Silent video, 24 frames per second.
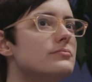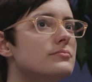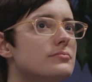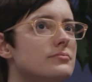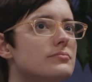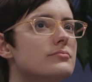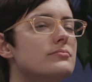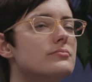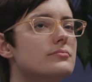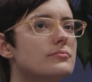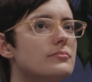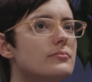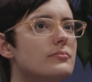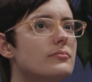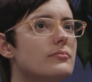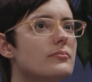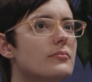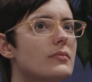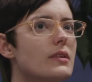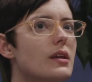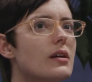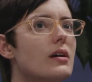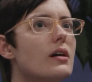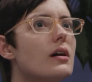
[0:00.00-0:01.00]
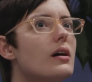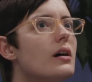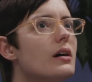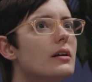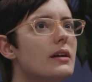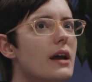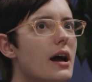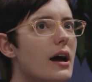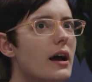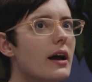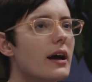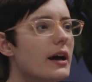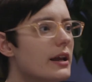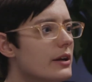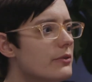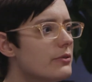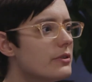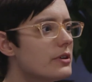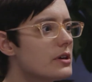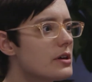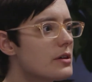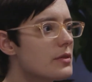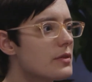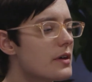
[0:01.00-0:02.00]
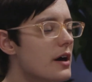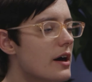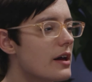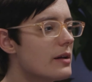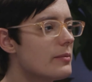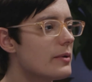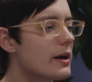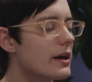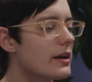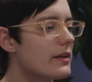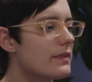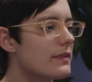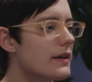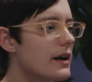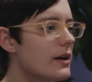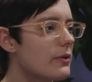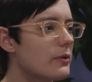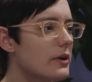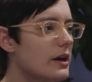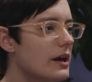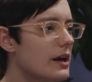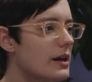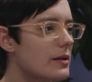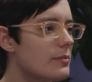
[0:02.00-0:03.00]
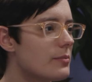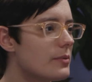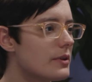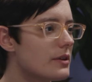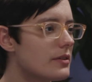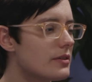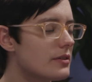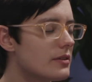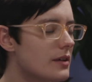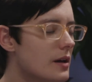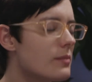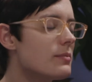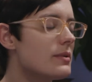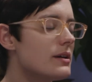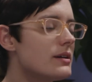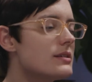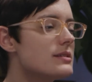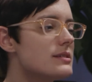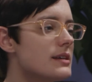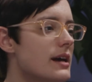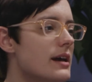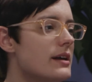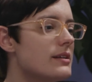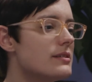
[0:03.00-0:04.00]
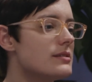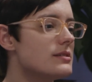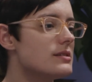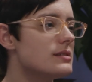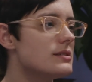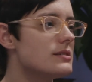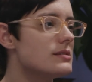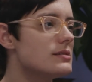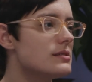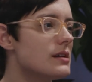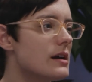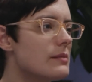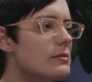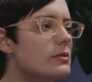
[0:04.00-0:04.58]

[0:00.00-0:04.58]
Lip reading: Yeah, I hadn't really thought about it that way, but that makes sense.